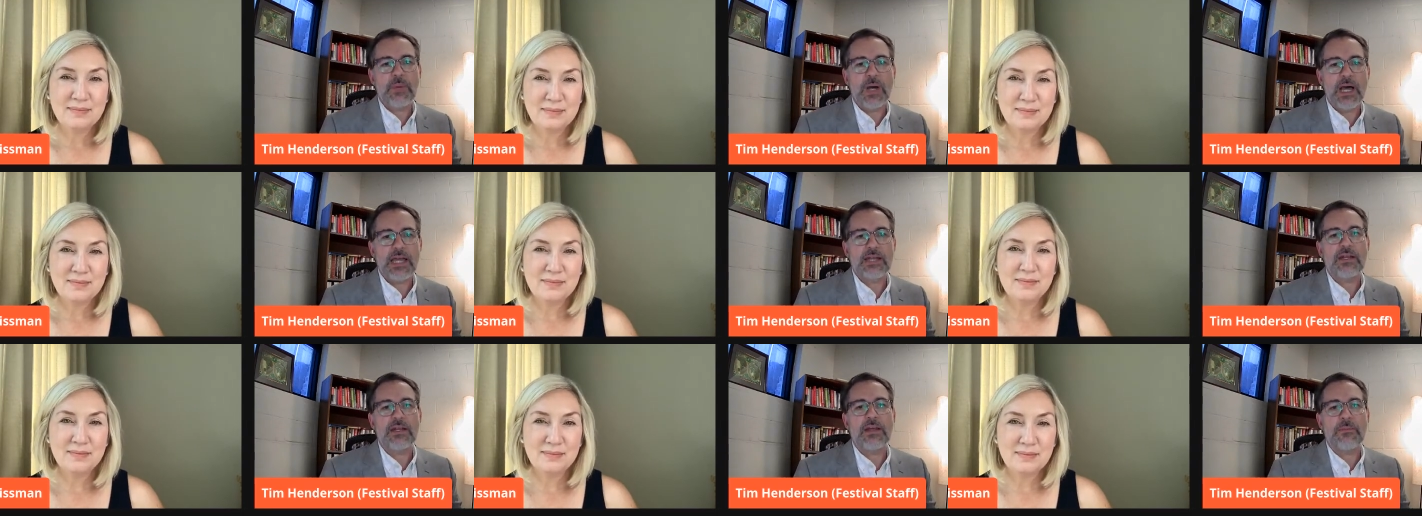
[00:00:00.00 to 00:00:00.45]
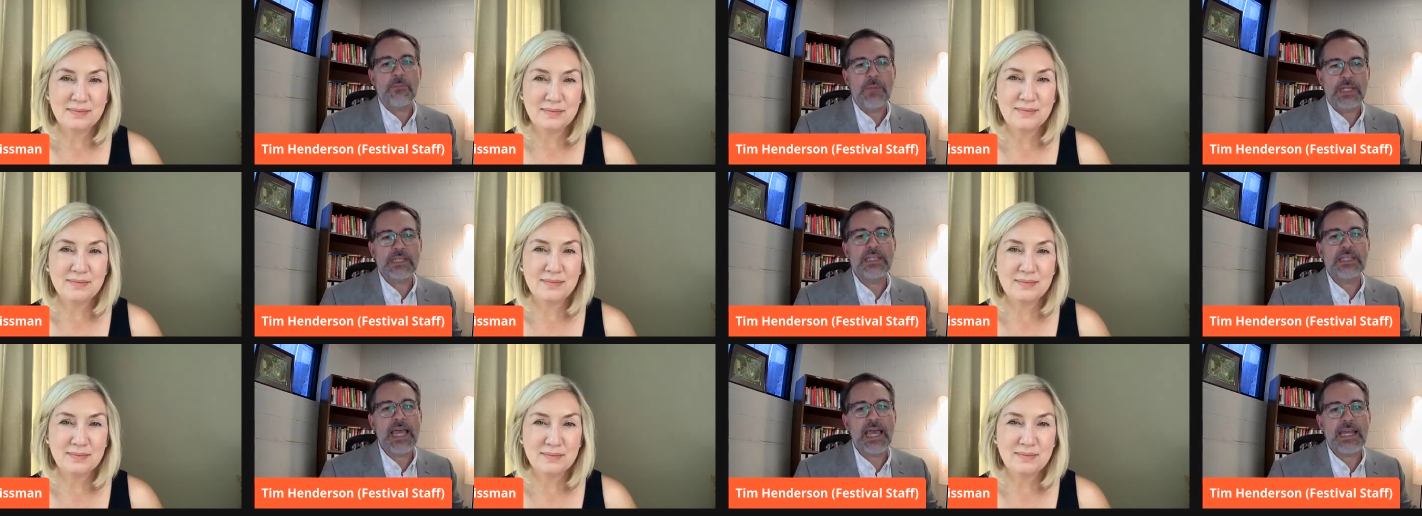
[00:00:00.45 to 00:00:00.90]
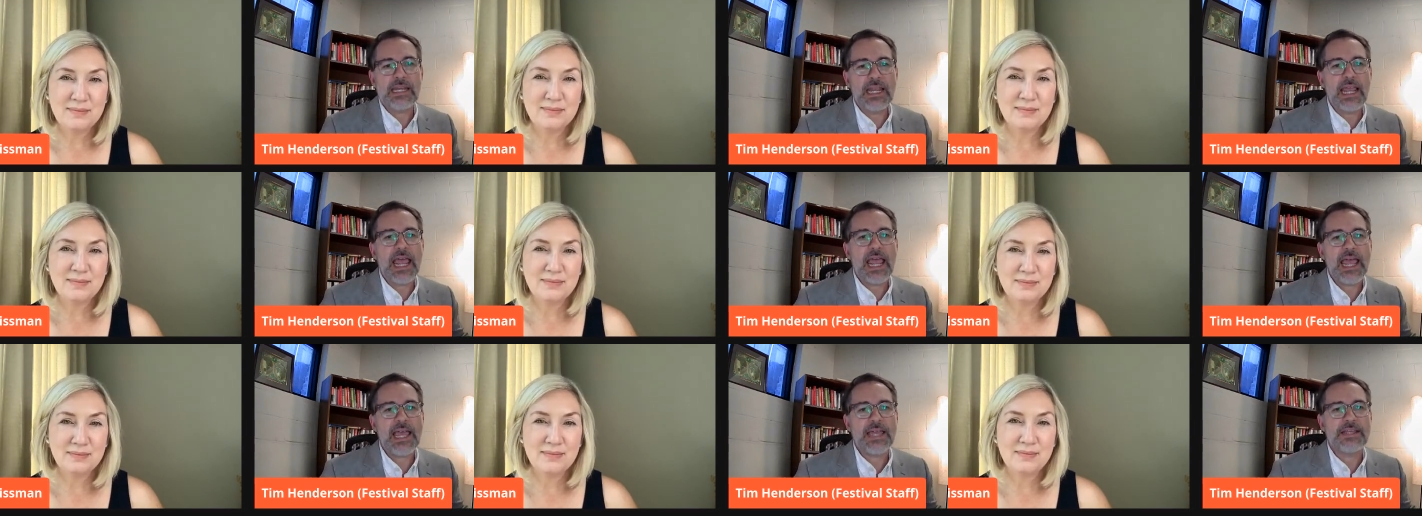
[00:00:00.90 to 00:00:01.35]
Speaker 1: but but that
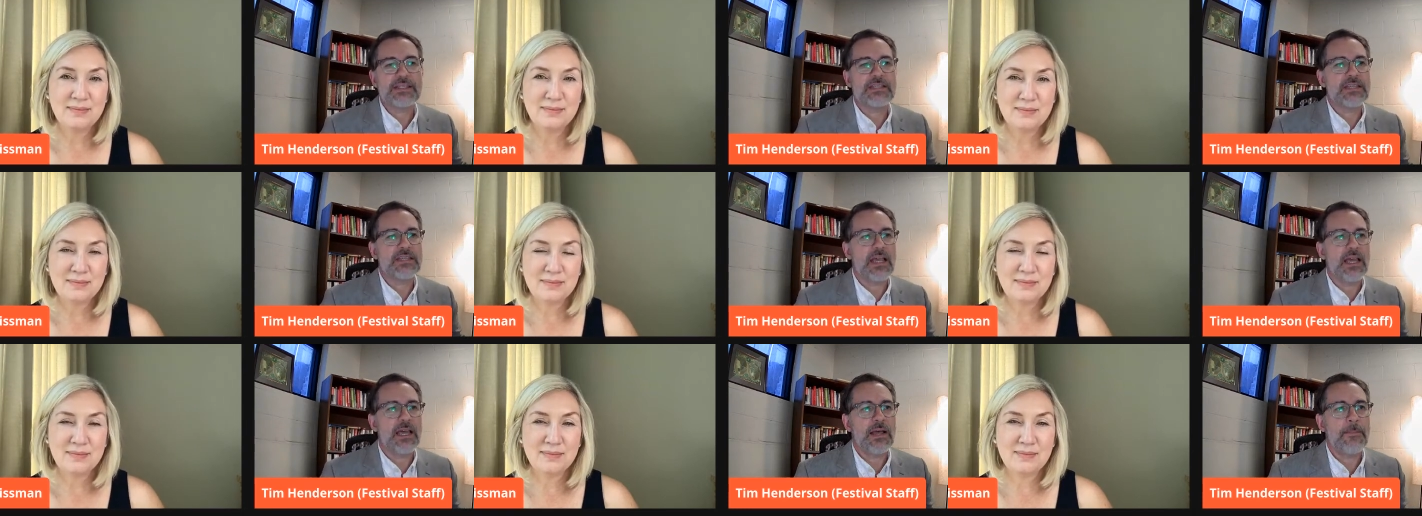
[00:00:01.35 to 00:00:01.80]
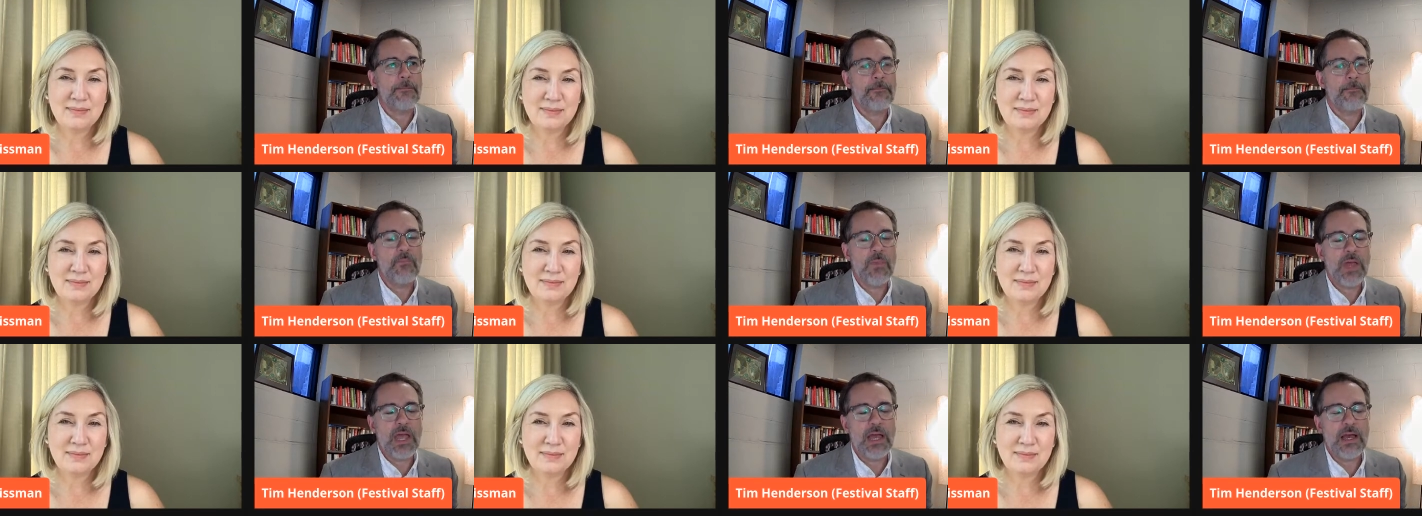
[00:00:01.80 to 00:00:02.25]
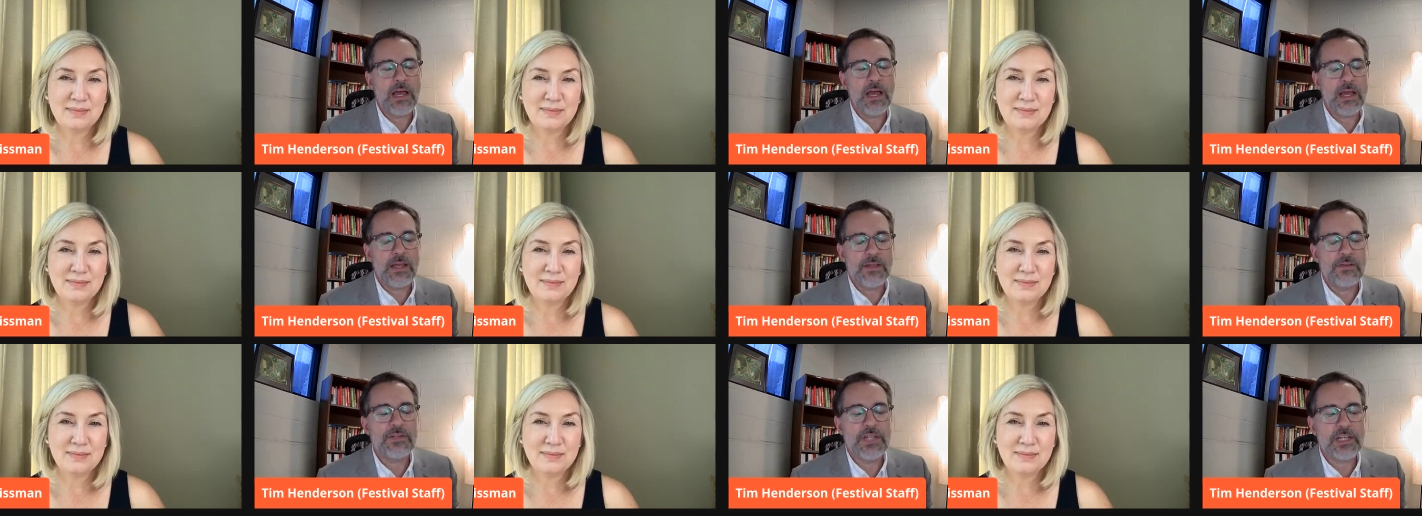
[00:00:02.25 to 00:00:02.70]
has uh,
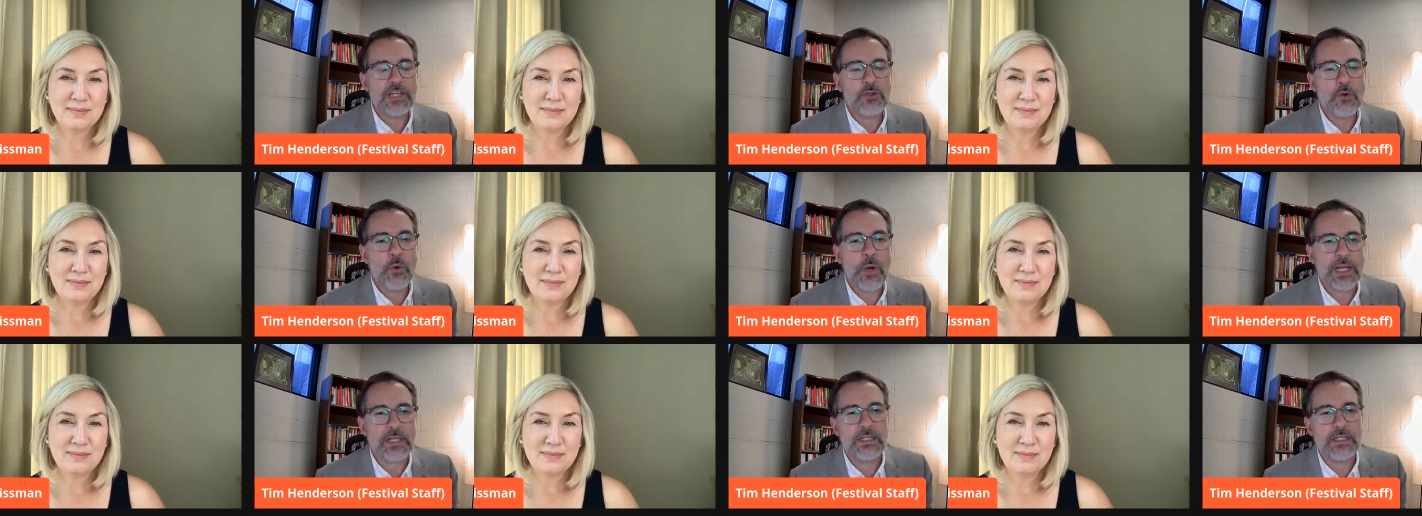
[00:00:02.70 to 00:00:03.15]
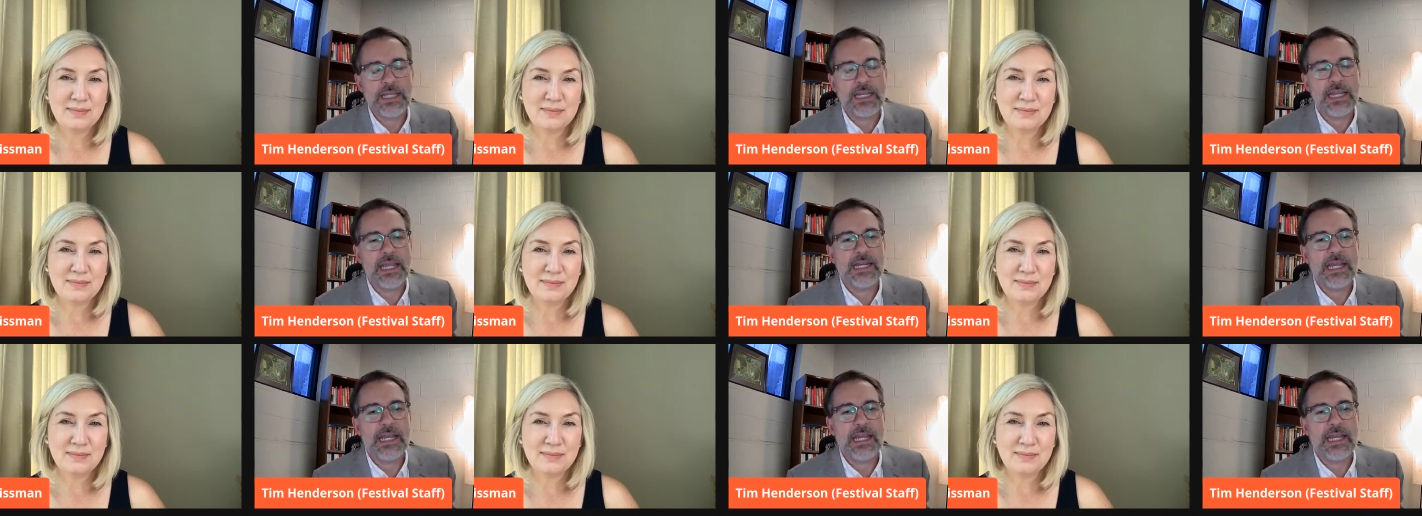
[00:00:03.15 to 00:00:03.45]
uh, did quickly